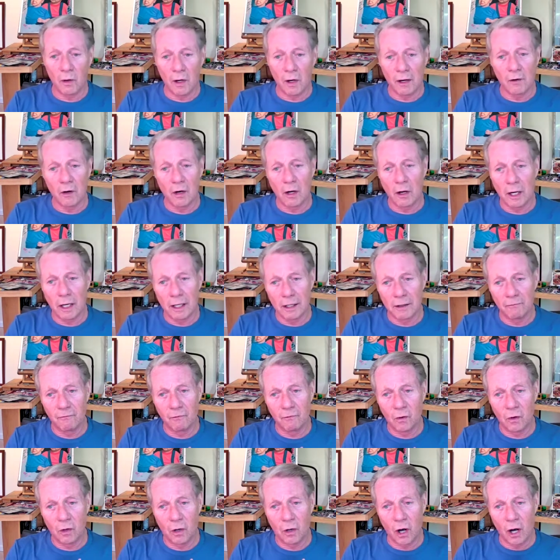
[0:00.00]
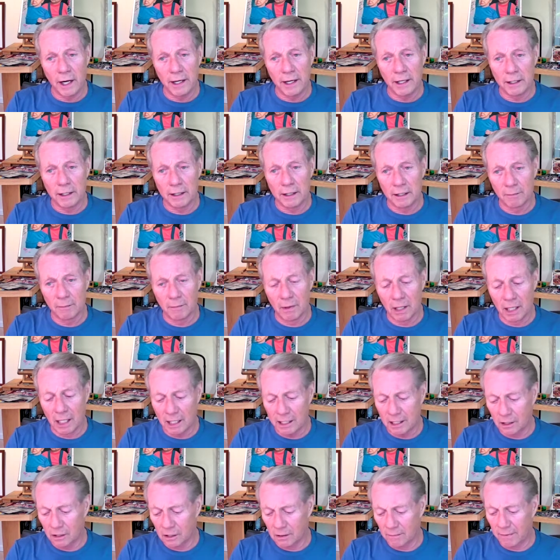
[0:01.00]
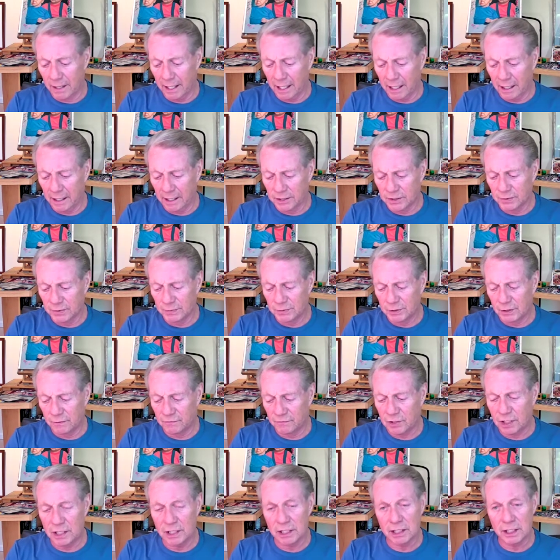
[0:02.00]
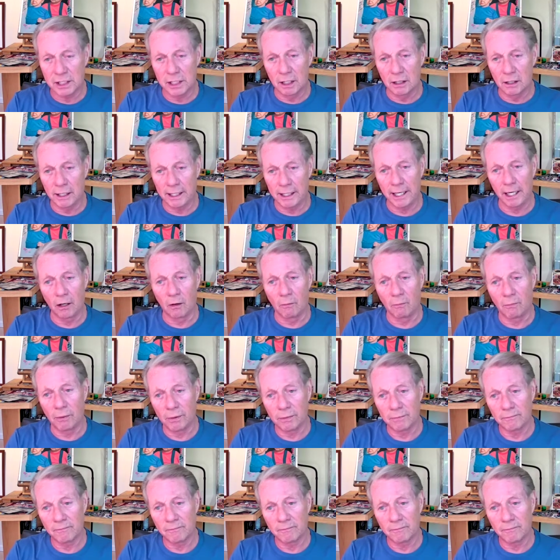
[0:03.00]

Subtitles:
I've gone into the molecular mechanisms of T cell help.